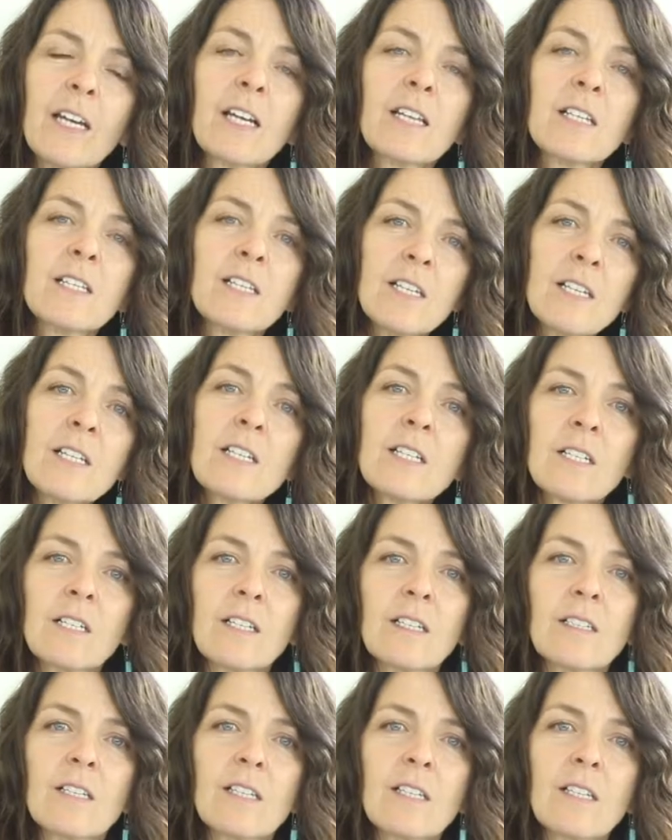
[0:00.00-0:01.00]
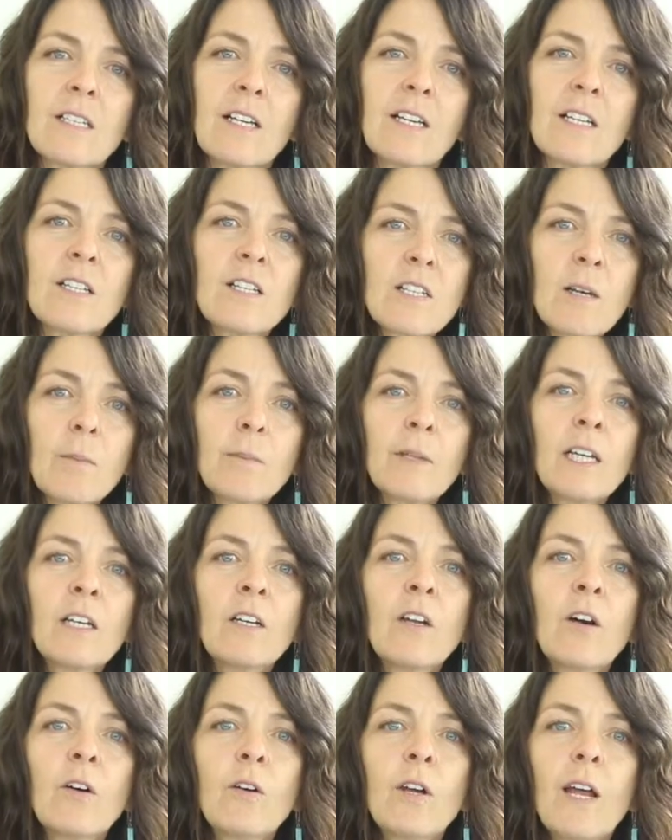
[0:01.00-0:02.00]
existence is something
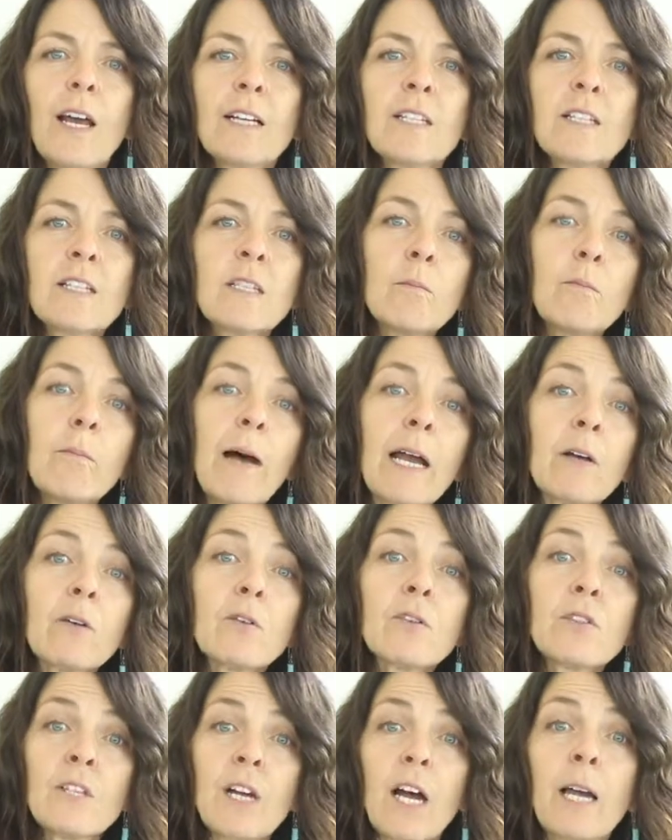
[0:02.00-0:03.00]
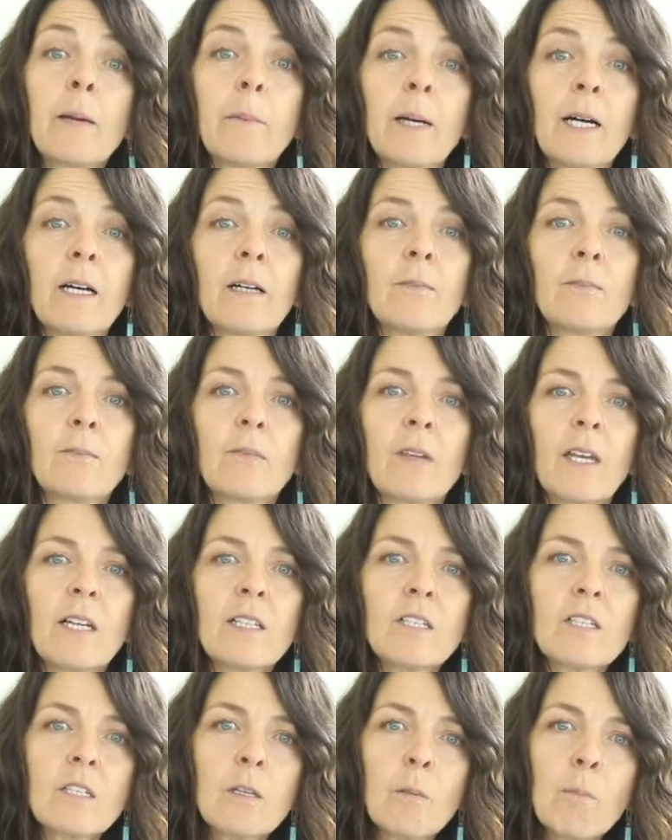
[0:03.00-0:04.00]
known as the microzyma.
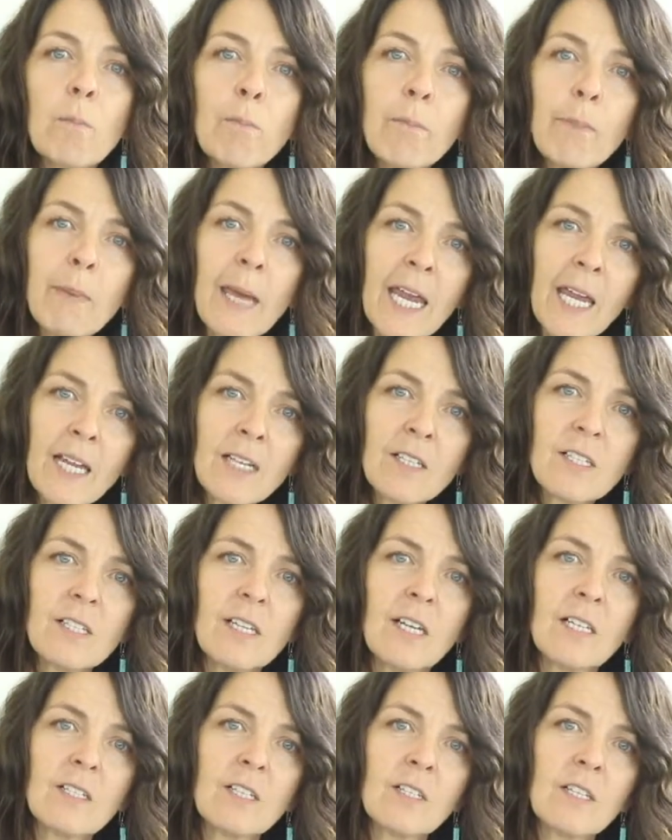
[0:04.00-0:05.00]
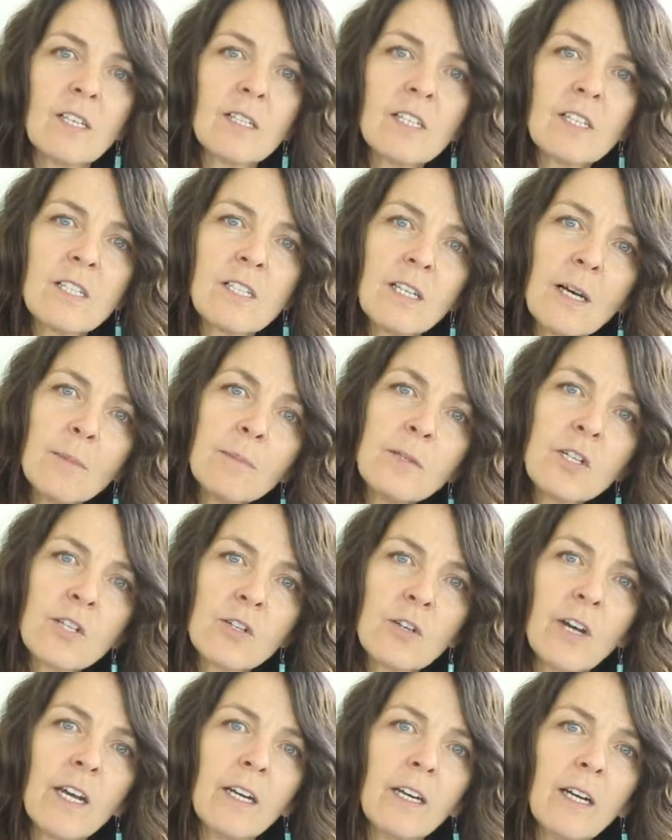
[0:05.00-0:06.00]
It's the base, it's the
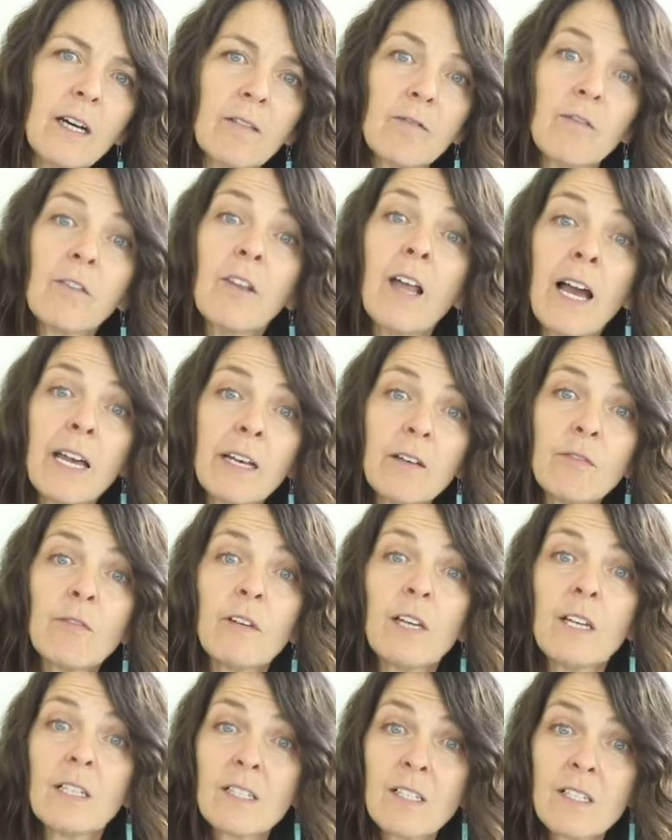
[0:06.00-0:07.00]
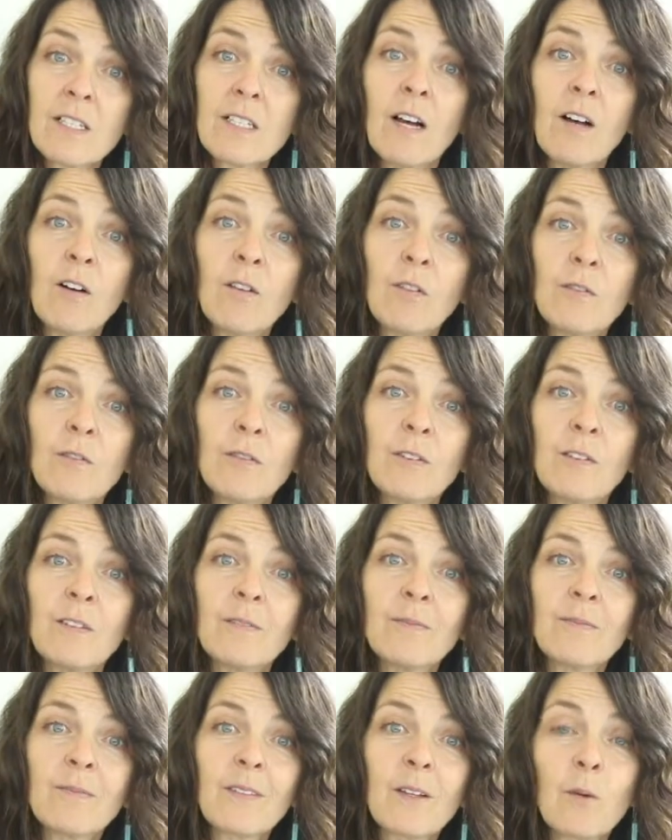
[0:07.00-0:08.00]
substrate of life itself.
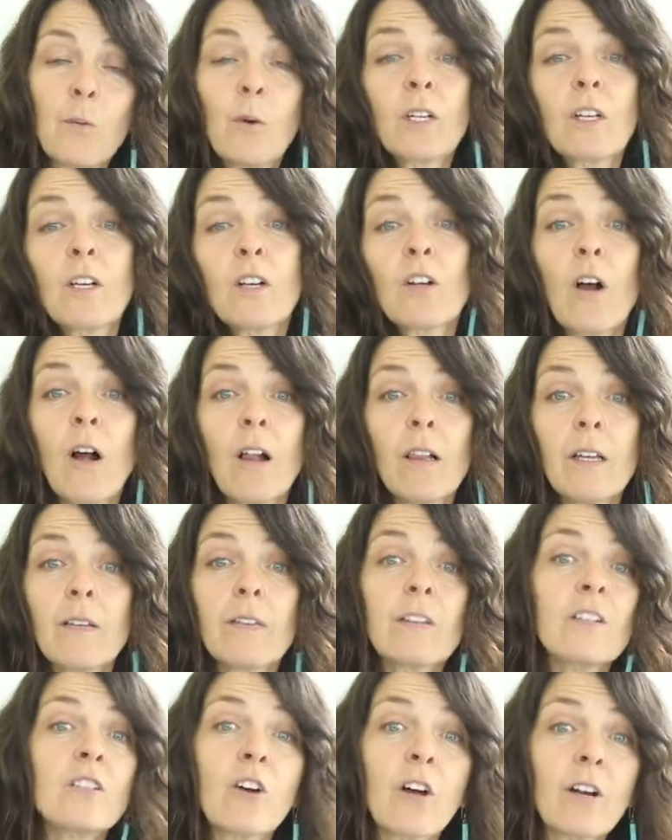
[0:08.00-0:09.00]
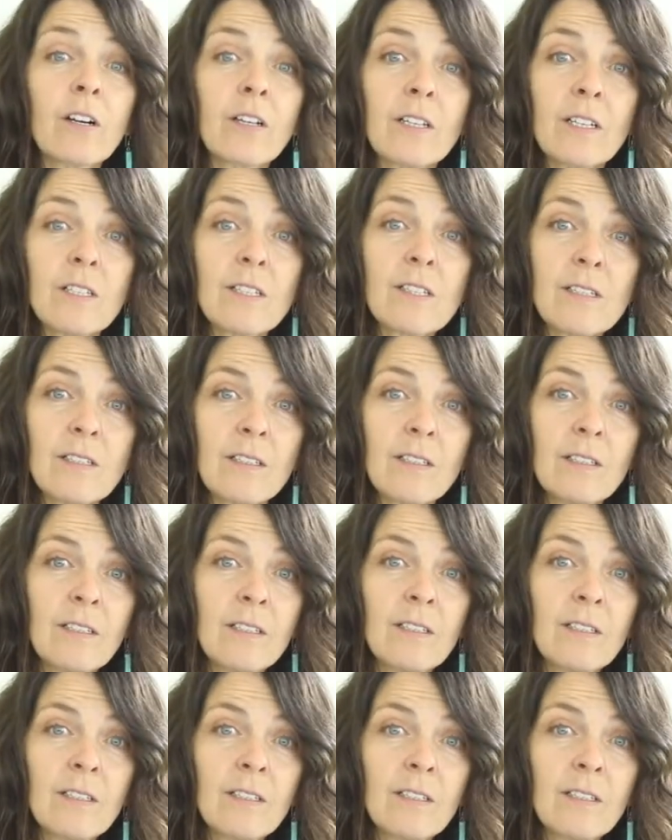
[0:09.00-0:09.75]
One could call it the darkness.